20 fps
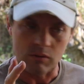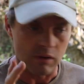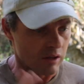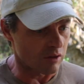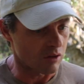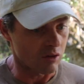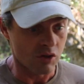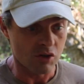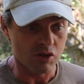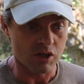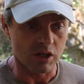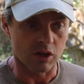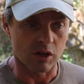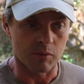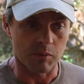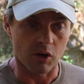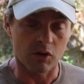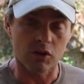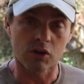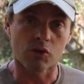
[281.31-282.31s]
and you're usually
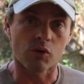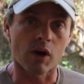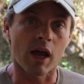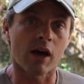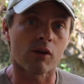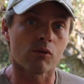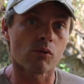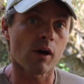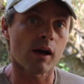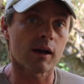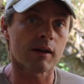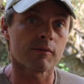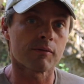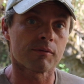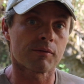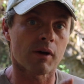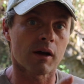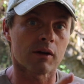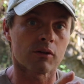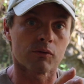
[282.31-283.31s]
going to be on the ground right in
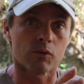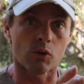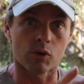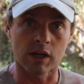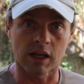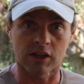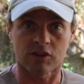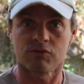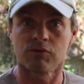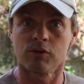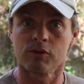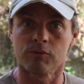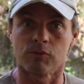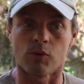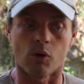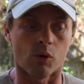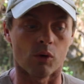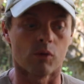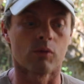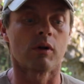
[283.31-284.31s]
front of your next
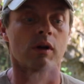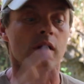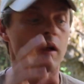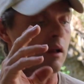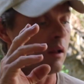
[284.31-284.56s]
football,